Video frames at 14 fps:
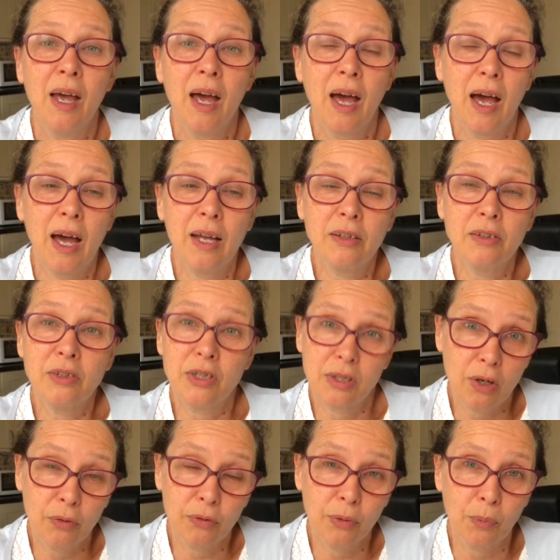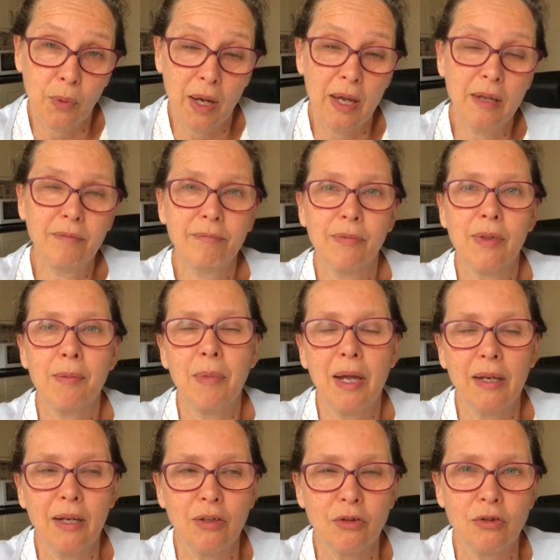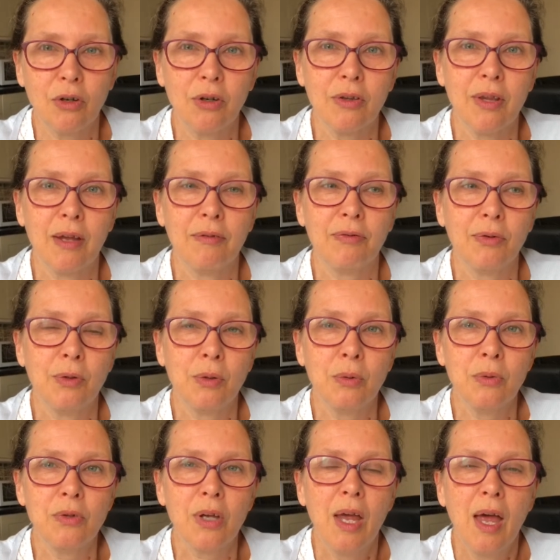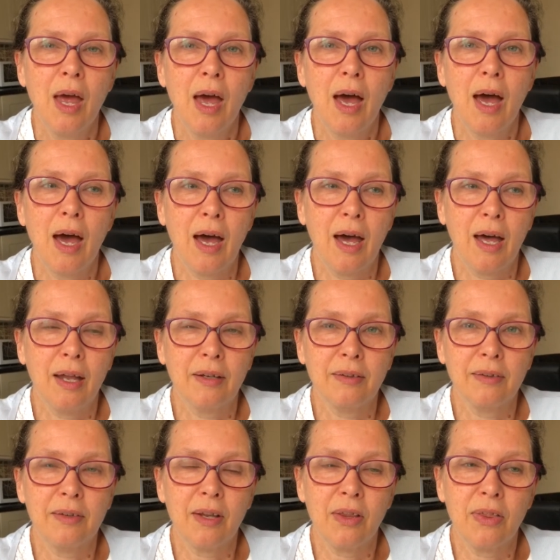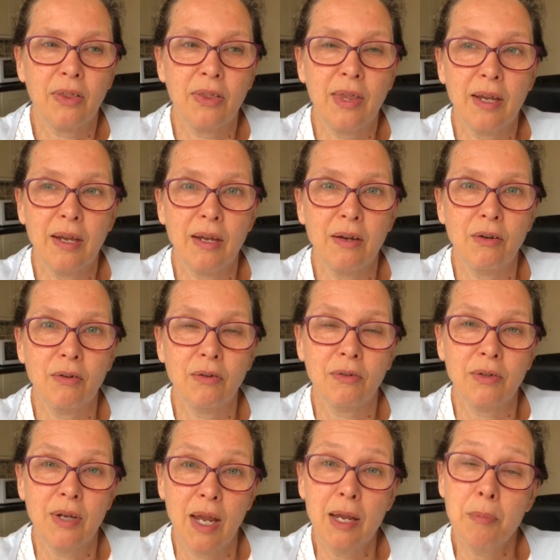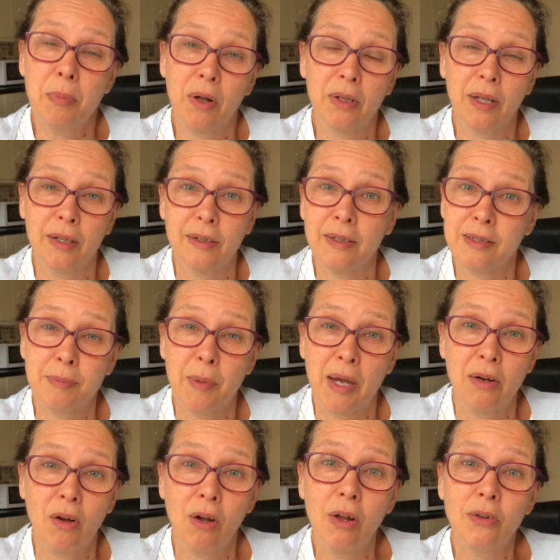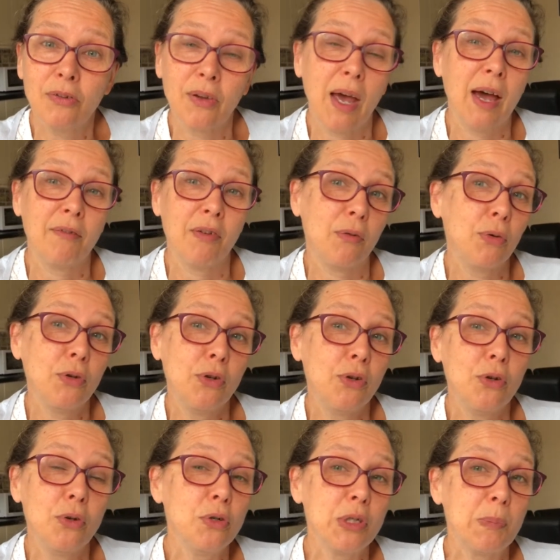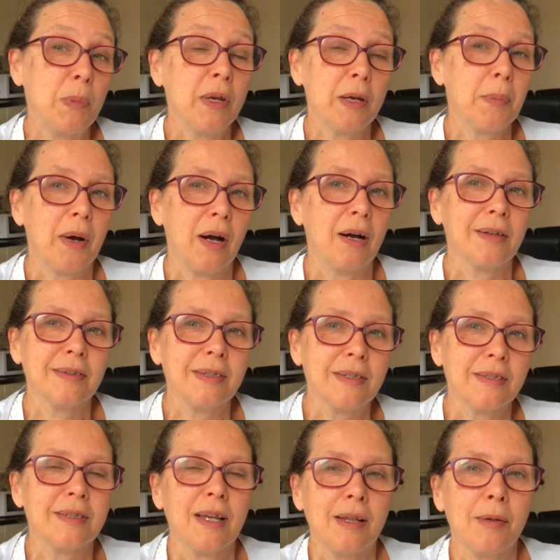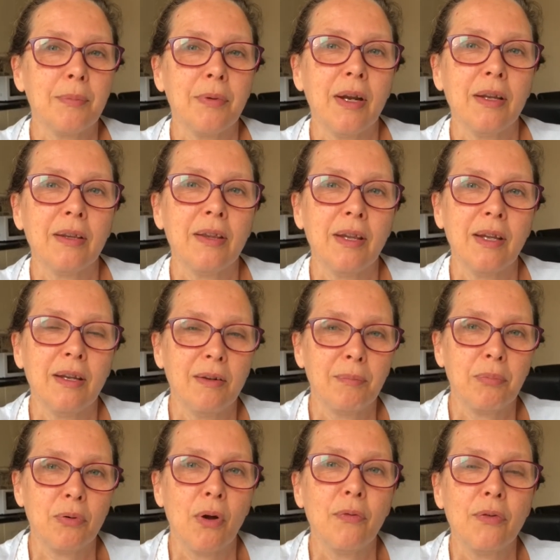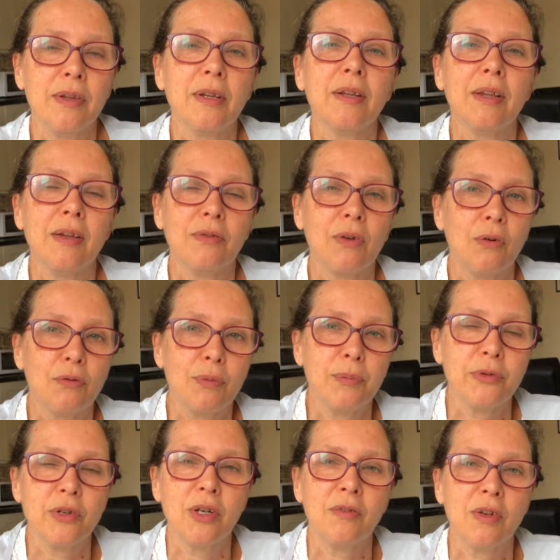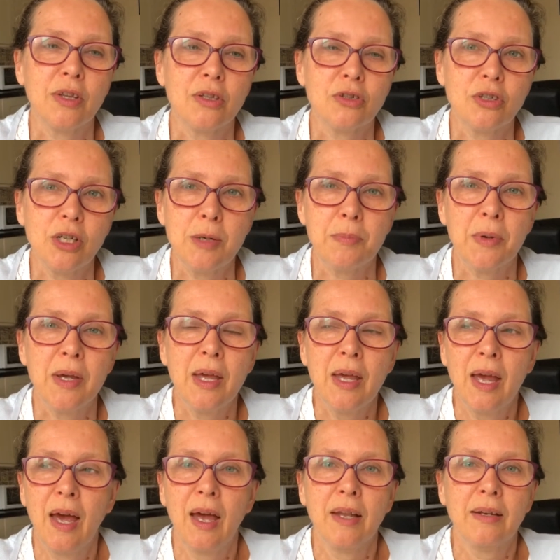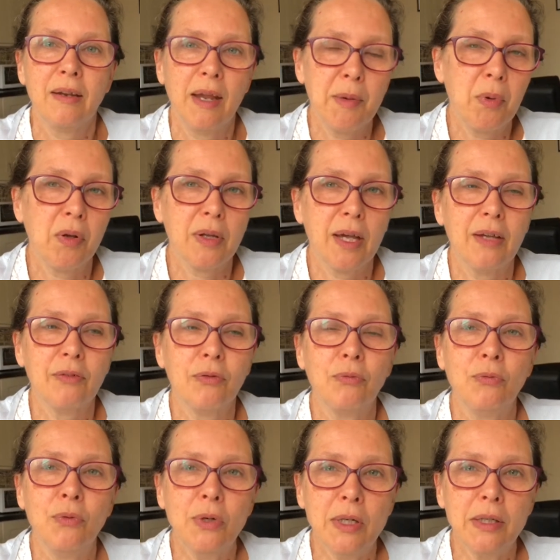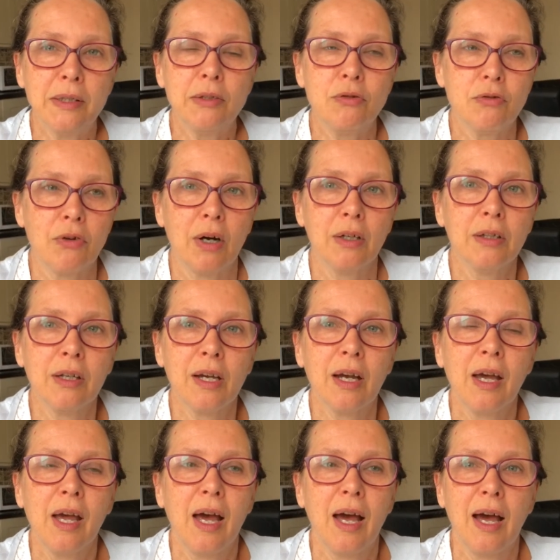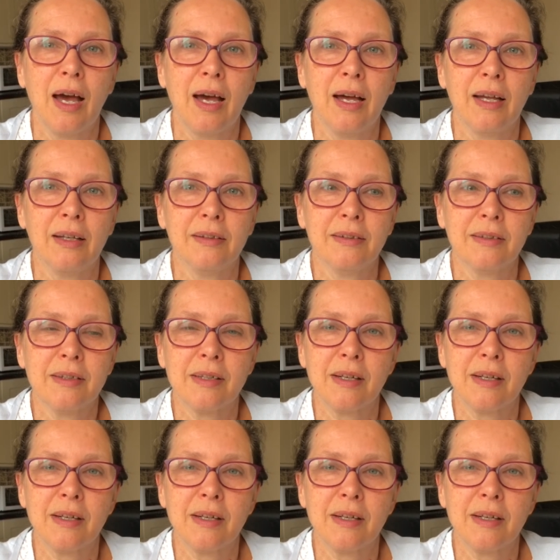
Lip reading: And she goes away. The men enjoy their food. And the Nabal and his men also have a huge big party to celebrate the profit that they've got from shearing the sheep. Nabal gets really drunk, and